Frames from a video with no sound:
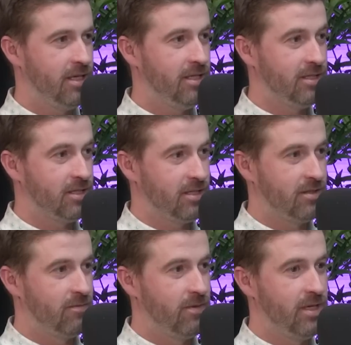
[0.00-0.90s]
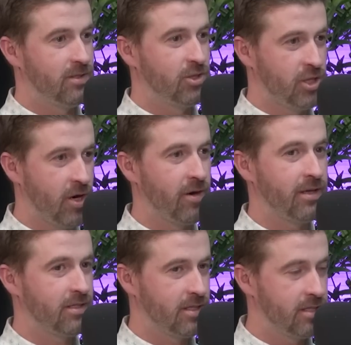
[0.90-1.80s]
He's
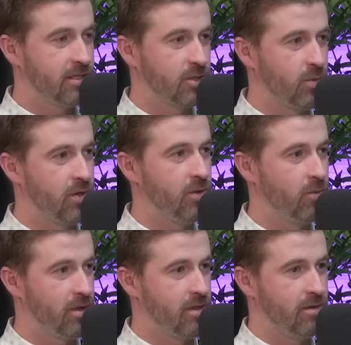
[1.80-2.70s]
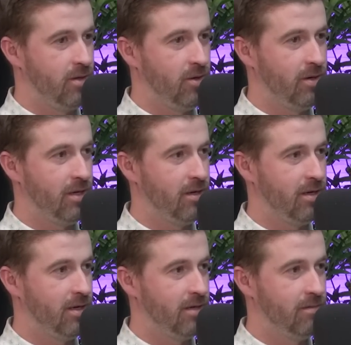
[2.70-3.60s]
sharing statistics with you in
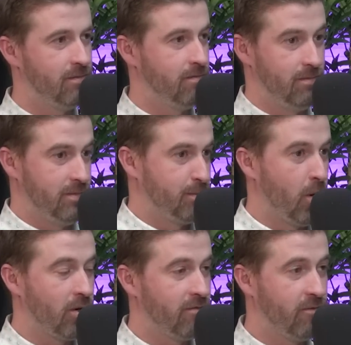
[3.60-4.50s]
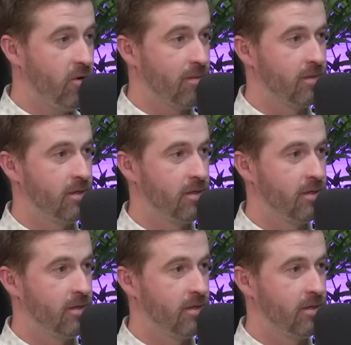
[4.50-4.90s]
a spoken form.